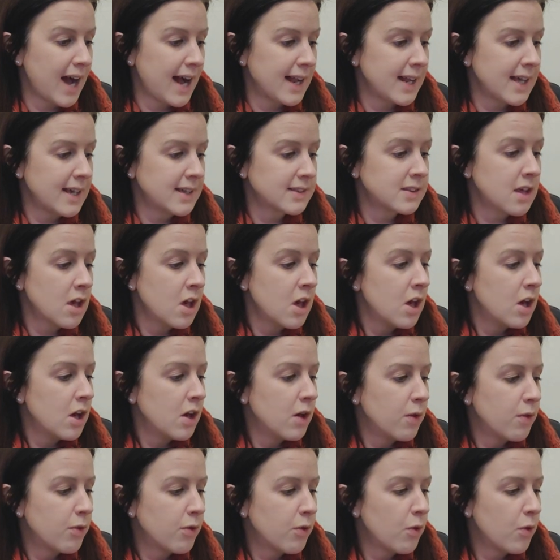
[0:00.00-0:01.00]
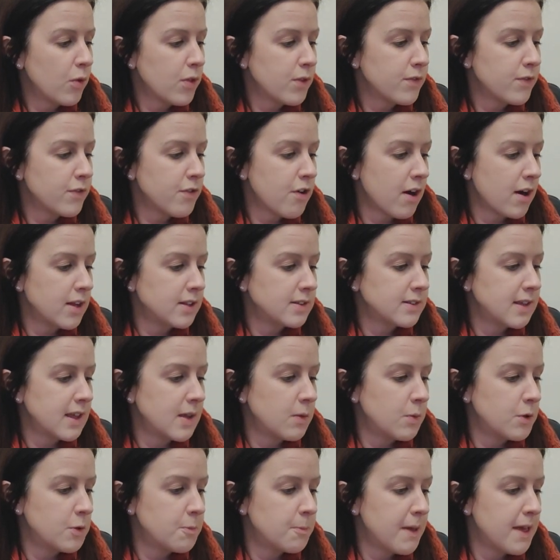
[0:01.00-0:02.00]
Organics, who thought the
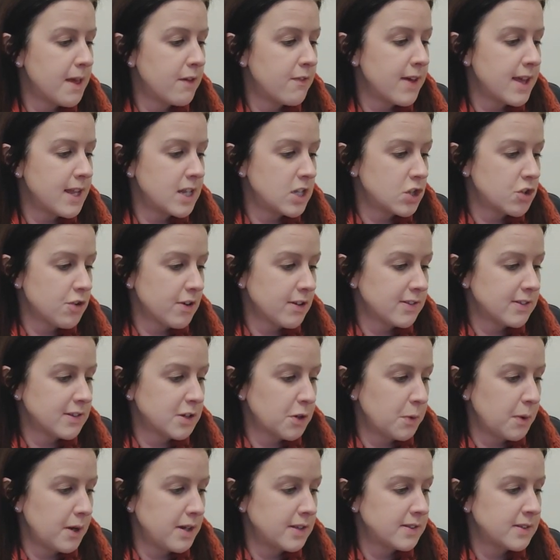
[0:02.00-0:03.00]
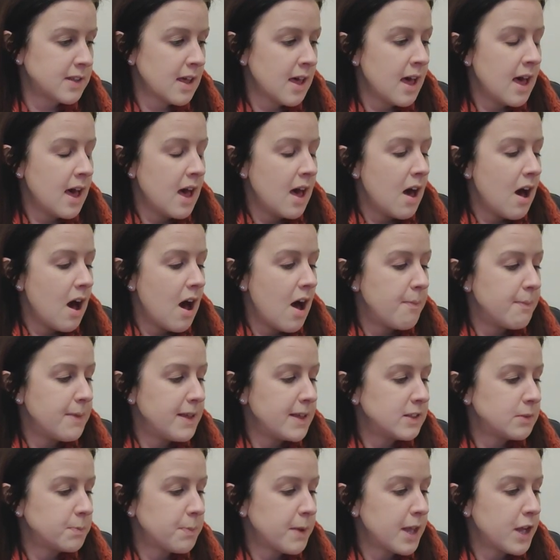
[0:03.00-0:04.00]
variety would be of interest to us.
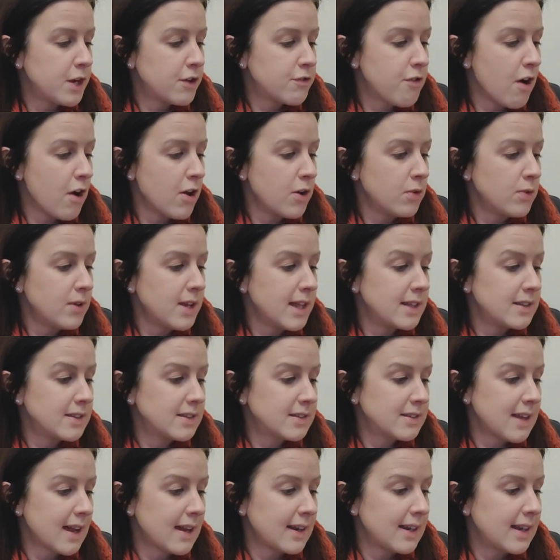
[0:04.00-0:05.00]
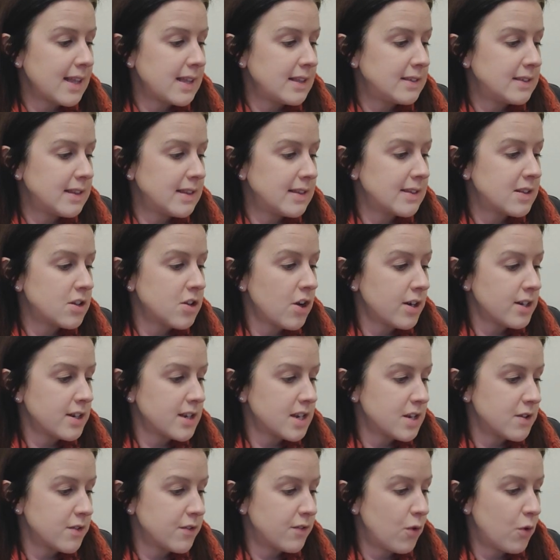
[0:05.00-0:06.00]
It's been grown in Stanley since
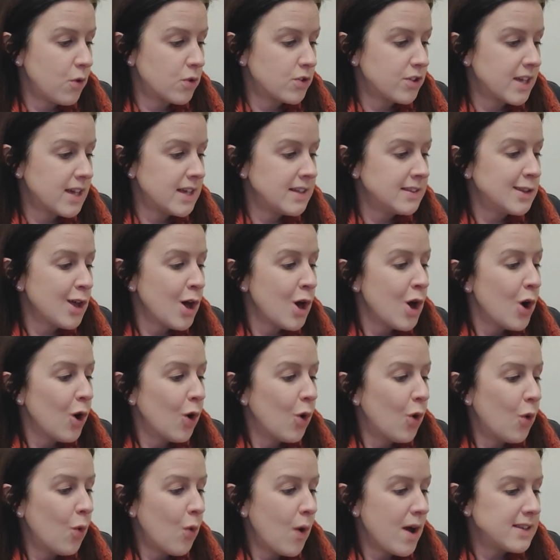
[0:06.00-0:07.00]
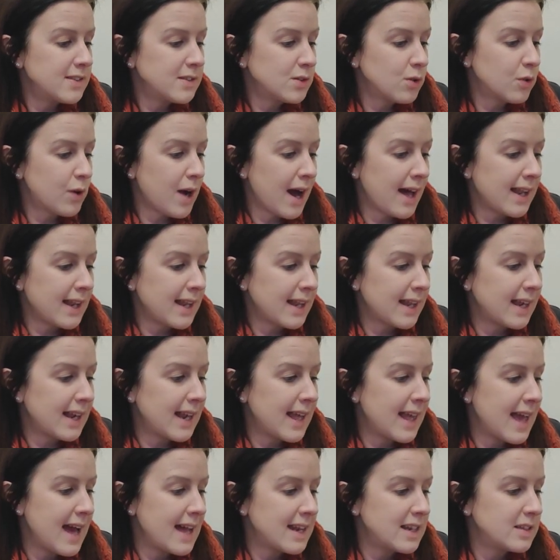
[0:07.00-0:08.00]
1940s, always
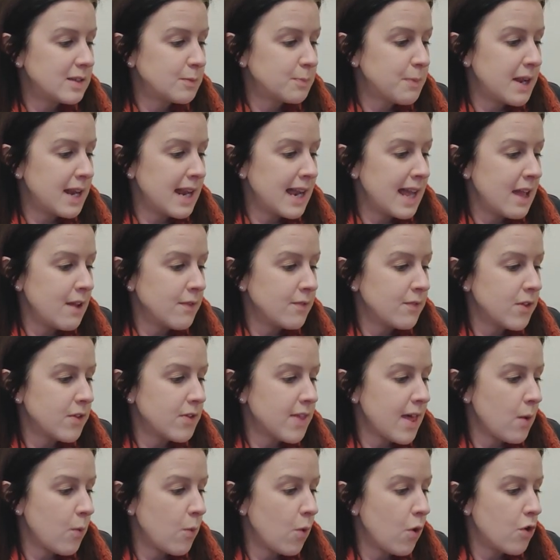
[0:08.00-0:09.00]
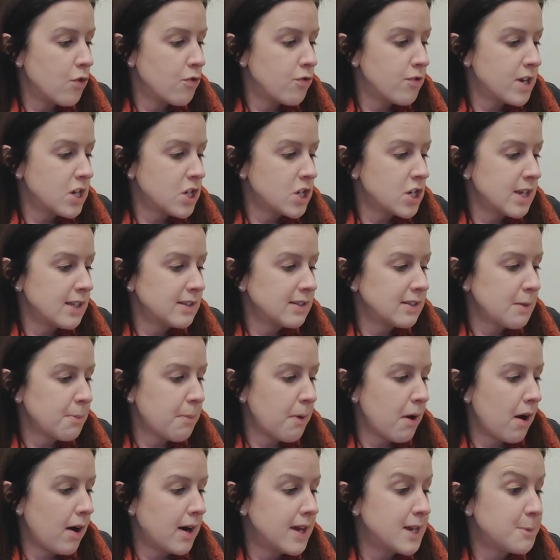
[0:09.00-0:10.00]
organically, and it's believed that they were originally
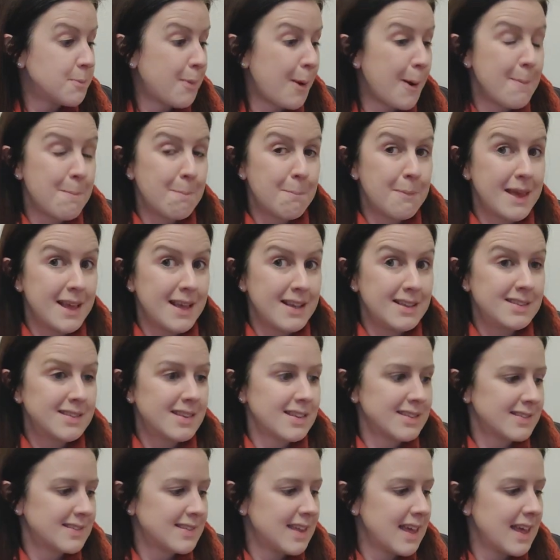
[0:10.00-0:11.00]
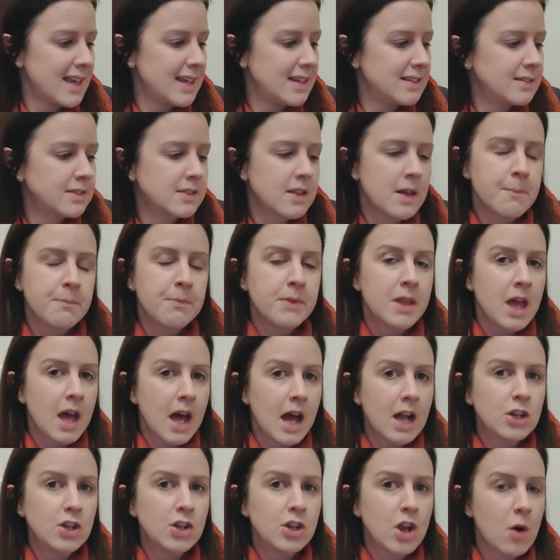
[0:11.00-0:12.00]
supplied by bees' seeds.
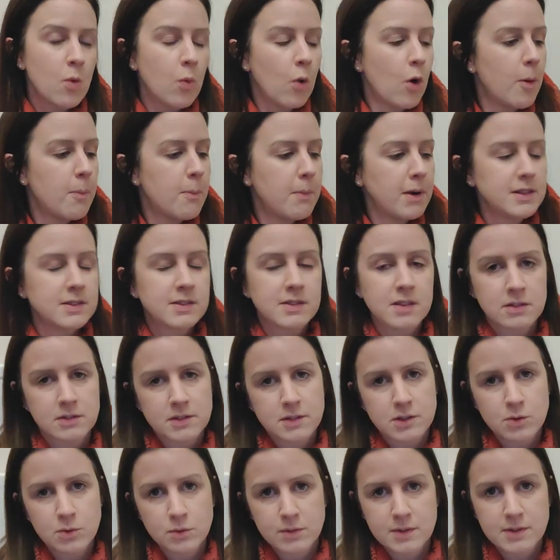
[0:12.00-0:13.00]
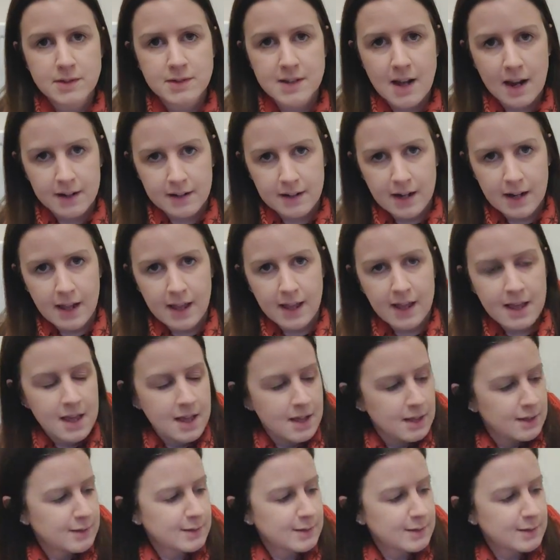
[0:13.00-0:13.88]
And you know what? My son's called Stanley.